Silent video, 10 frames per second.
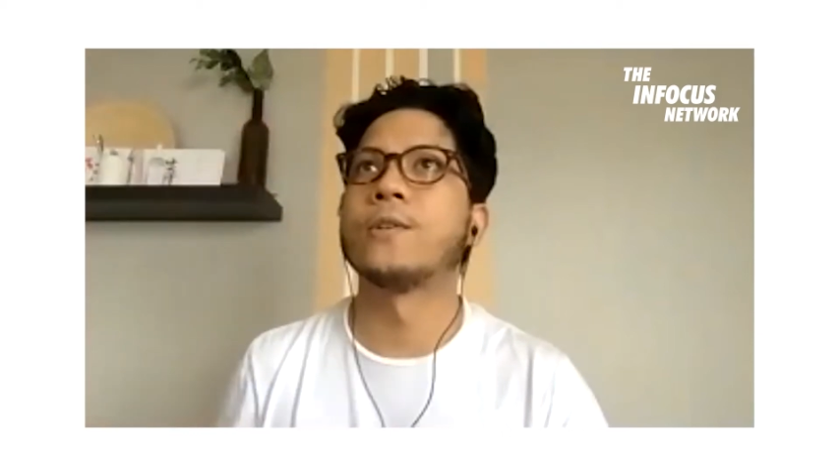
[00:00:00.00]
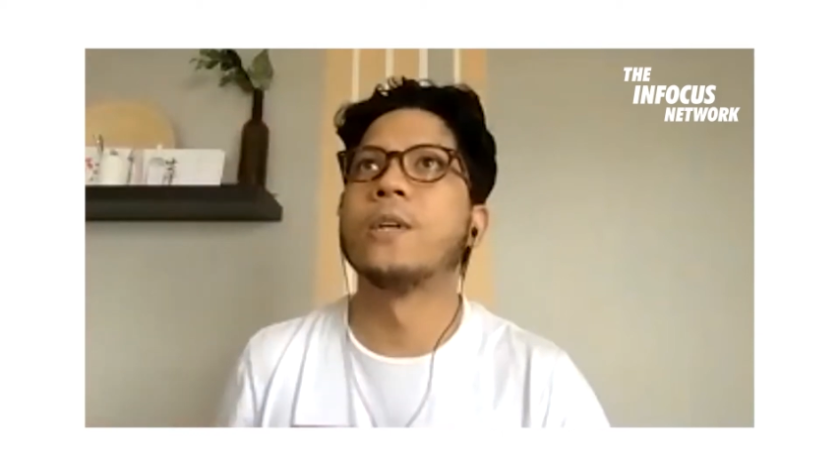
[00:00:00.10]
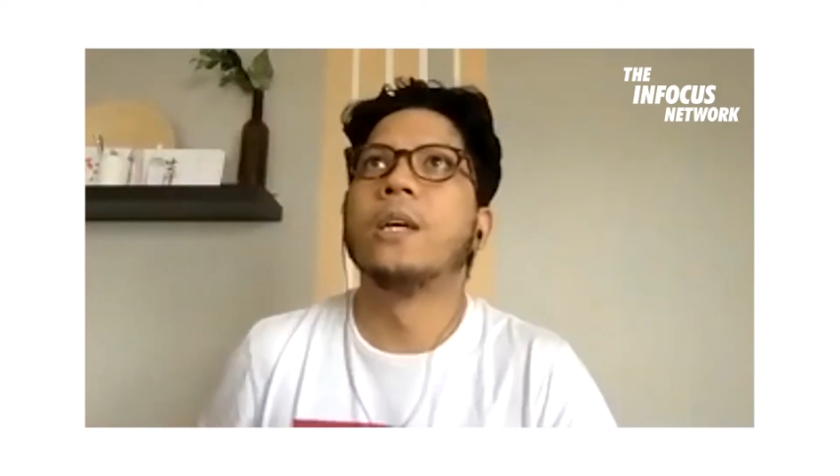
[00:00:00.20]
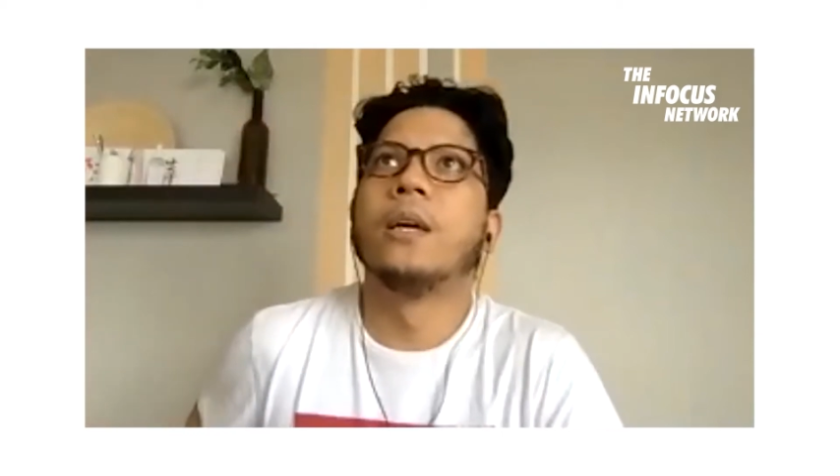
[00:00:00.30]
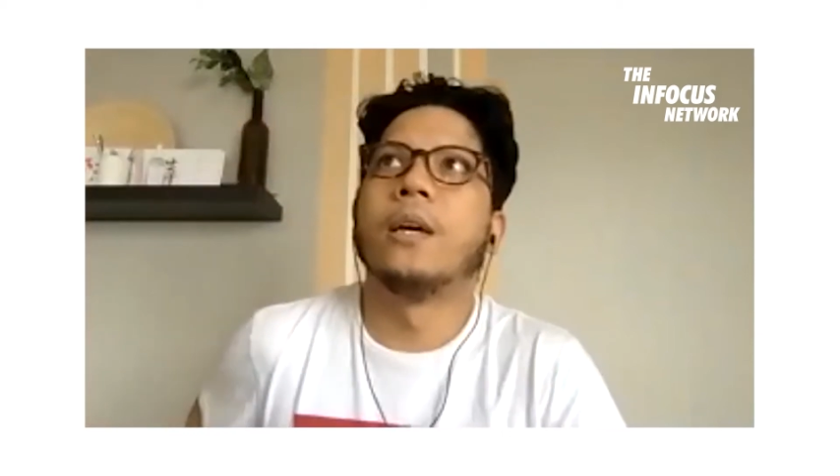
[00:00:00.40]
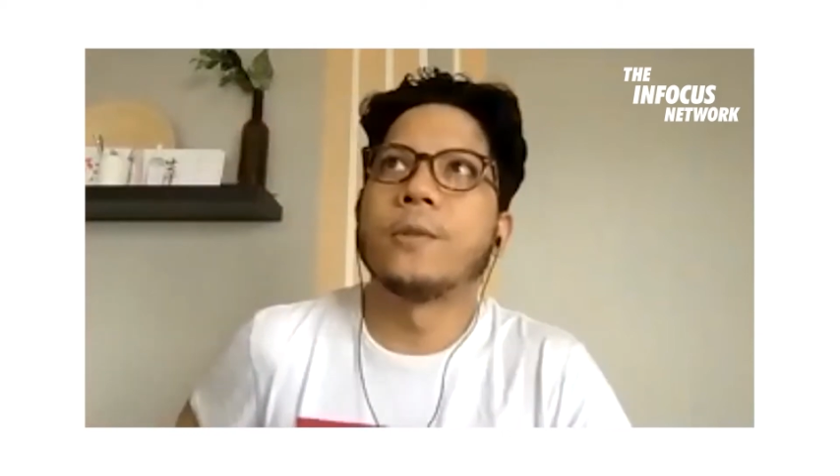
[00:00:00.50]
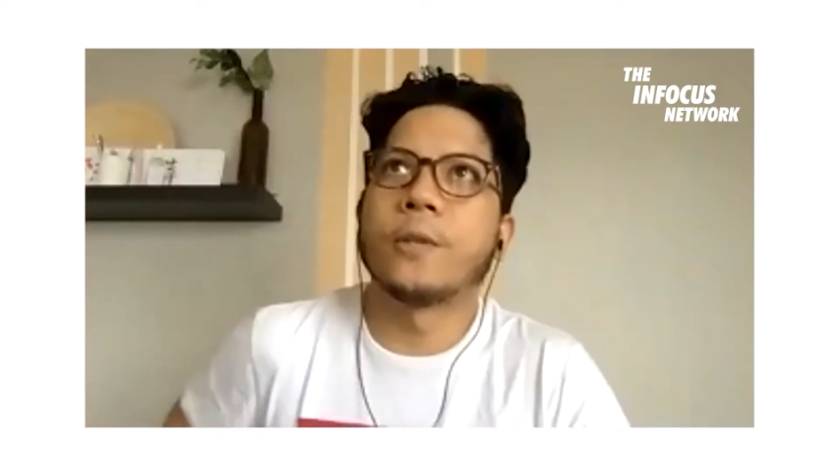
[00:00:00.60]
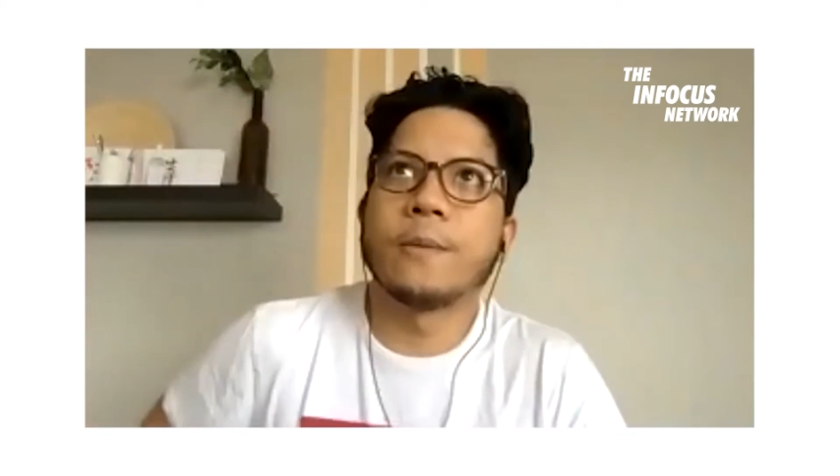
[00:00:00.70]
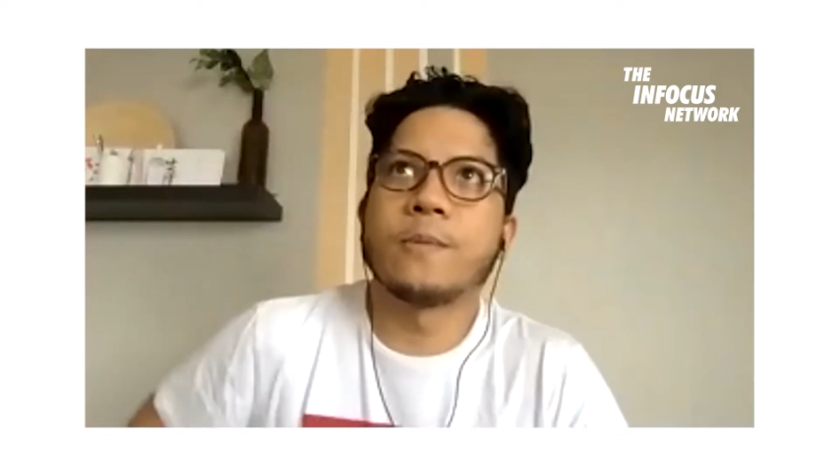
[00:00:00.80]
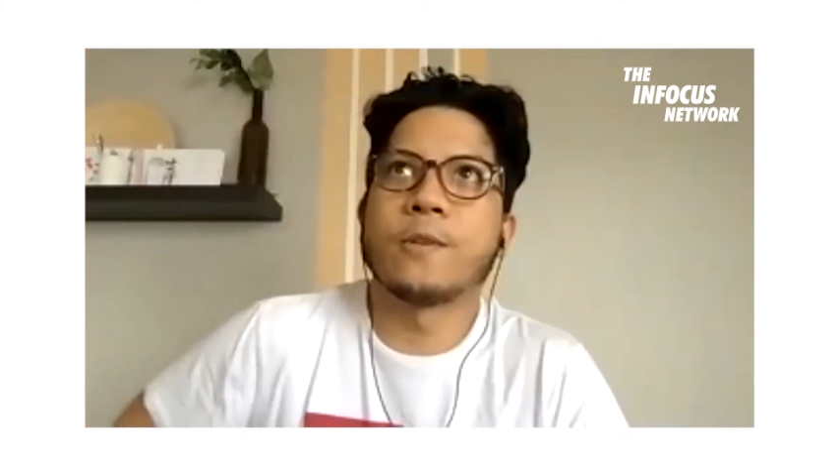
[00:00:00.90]
Mm-hmm. In
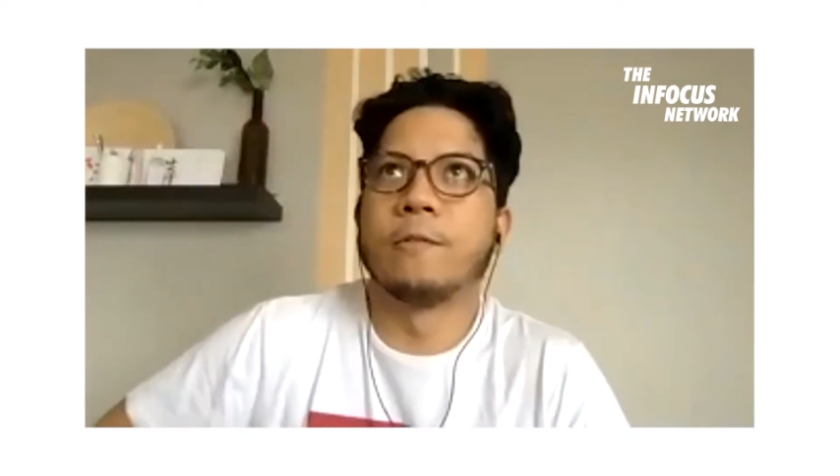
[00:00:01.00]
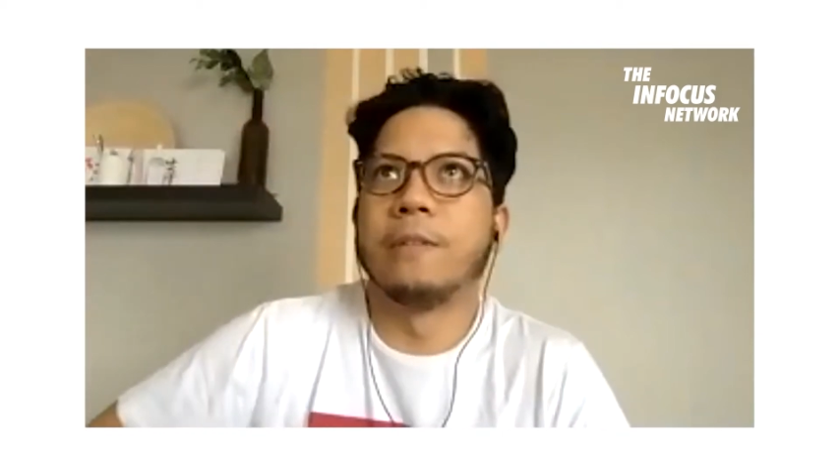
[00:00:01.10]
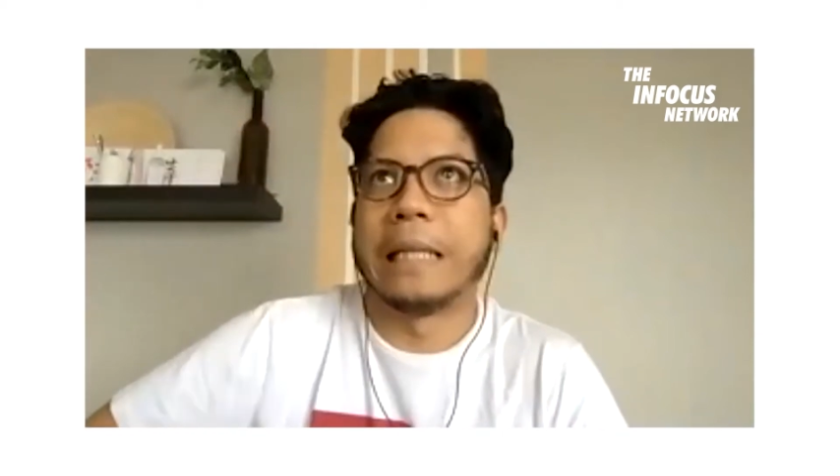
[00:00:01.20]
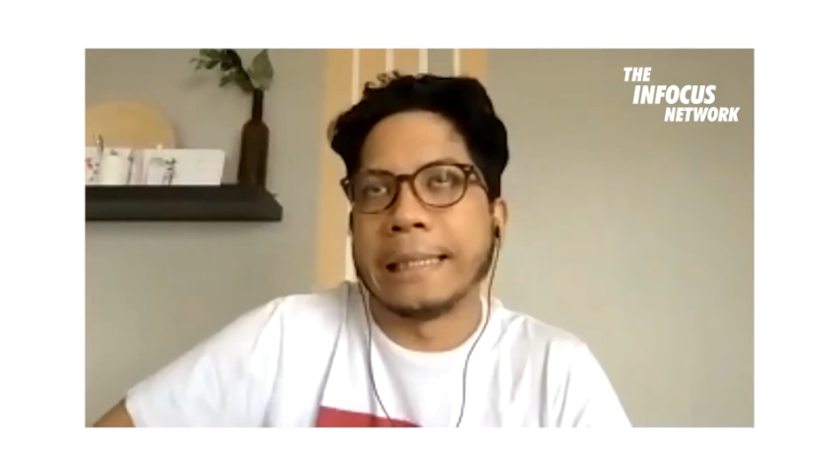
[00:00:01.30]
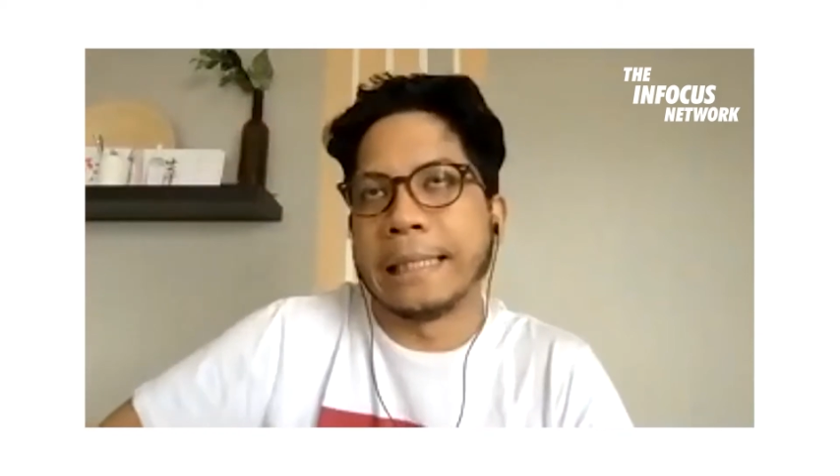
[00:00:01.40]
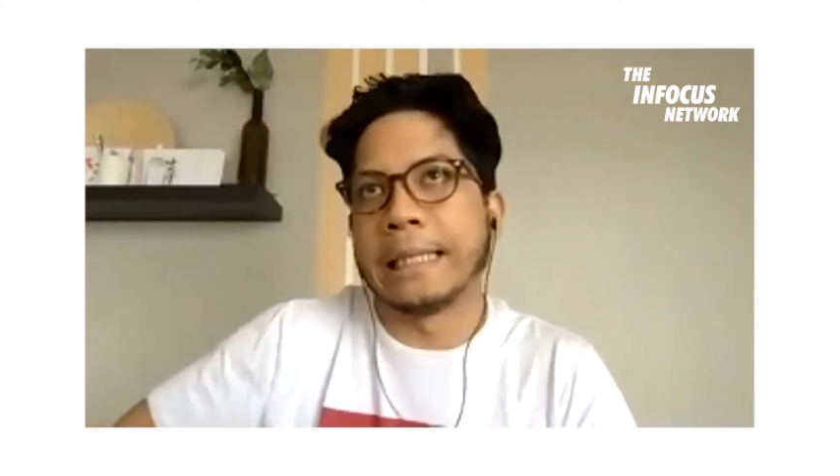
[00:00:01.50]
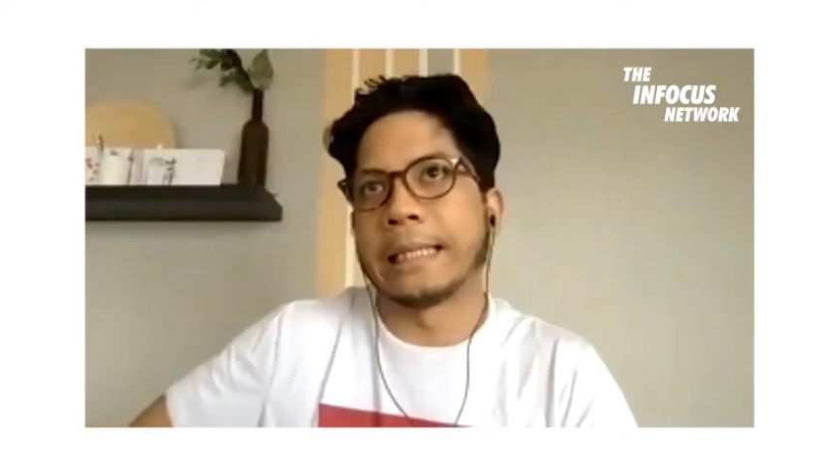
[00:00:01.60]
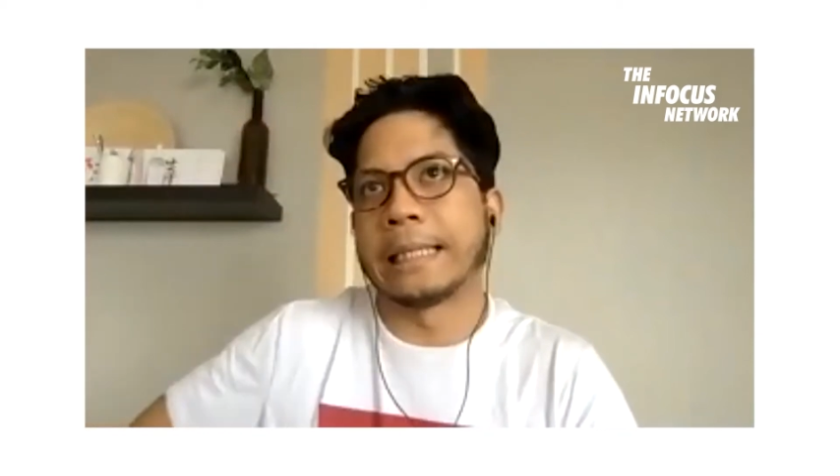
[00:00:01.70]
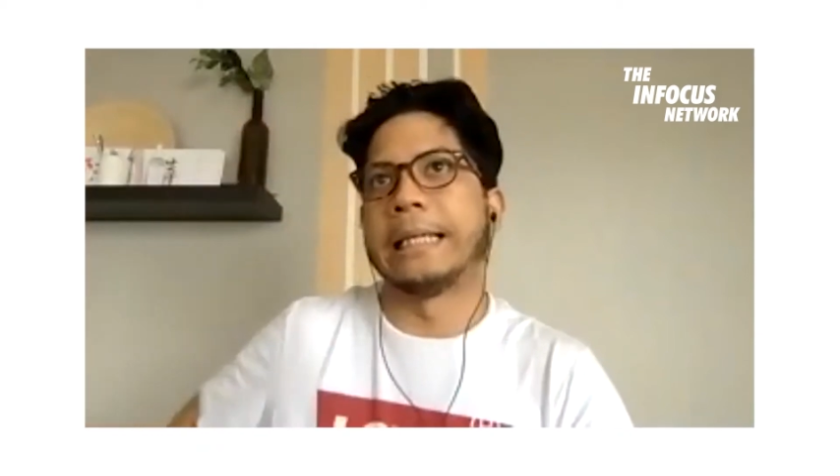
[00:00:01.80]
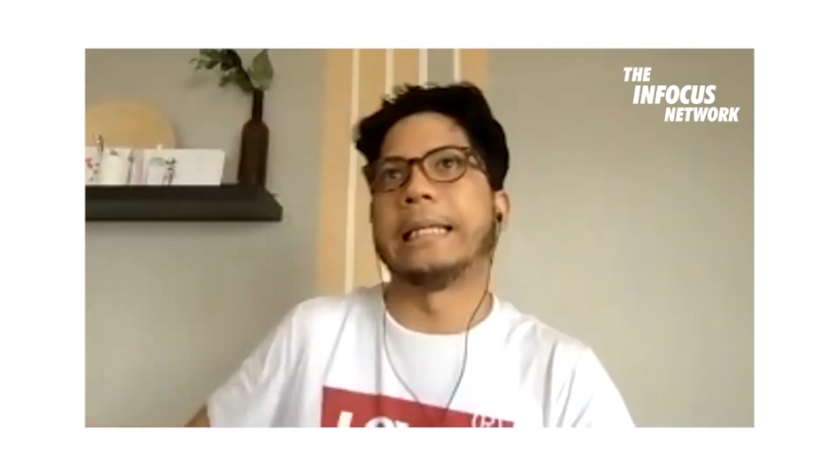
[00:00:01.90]
terms of landing
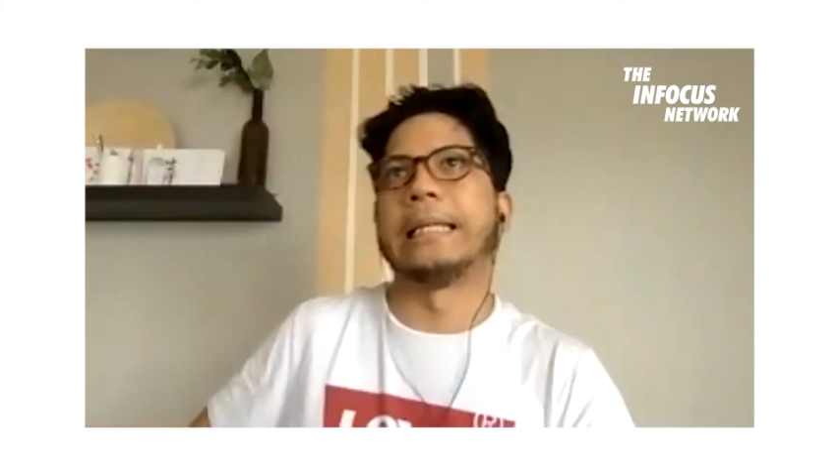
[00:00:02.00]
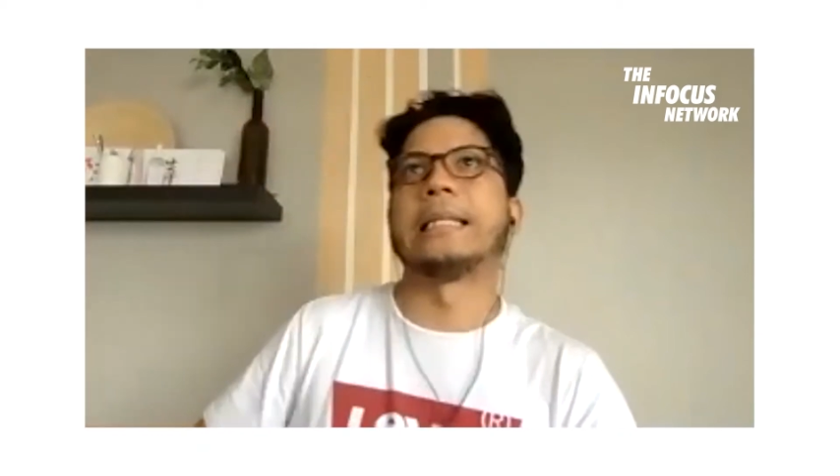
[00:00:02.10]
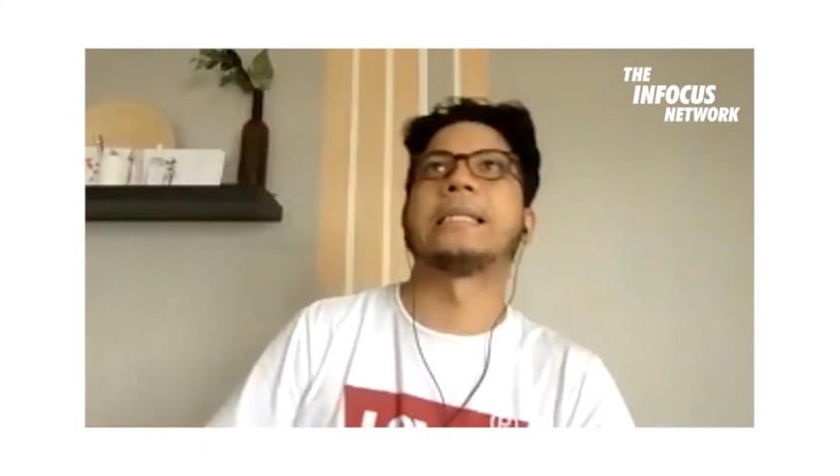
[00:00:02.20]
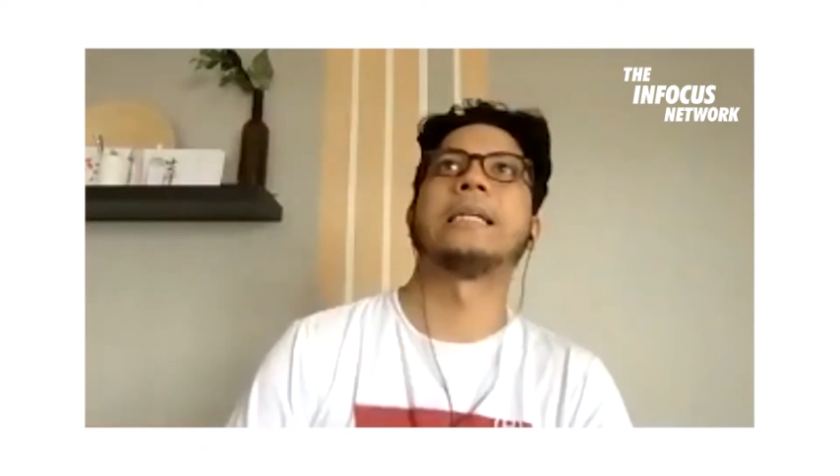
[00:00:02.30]
clients,